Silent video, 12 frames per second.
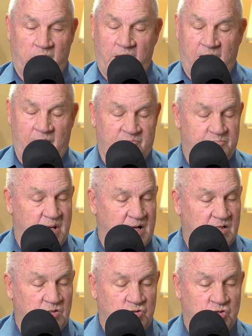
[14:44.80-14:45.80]
have been
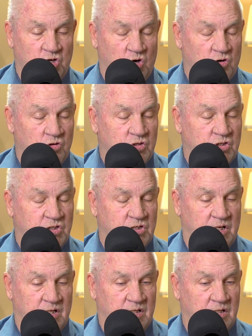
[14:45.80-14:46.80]
in church
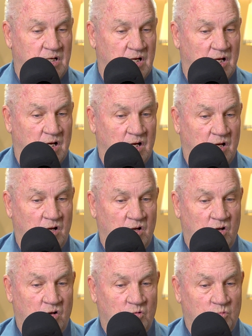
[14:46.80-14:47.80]
and uh,
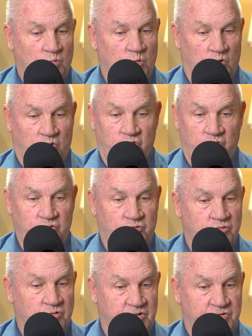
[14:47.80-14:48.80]
were good
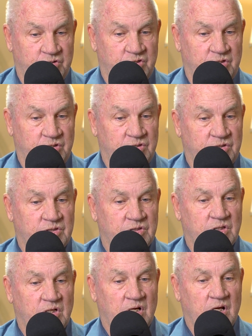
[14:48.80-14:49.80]

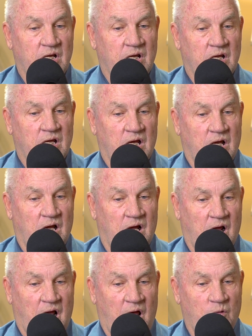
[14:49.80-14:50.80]
Christians,
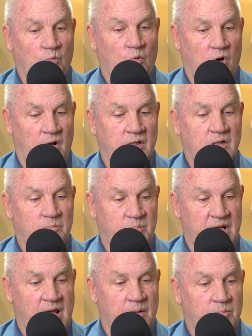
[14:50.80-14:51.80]
uh, I want to
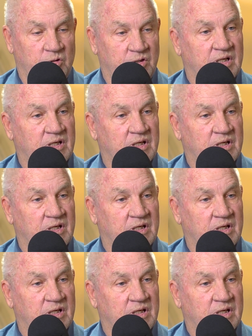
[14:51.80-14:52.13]
be able to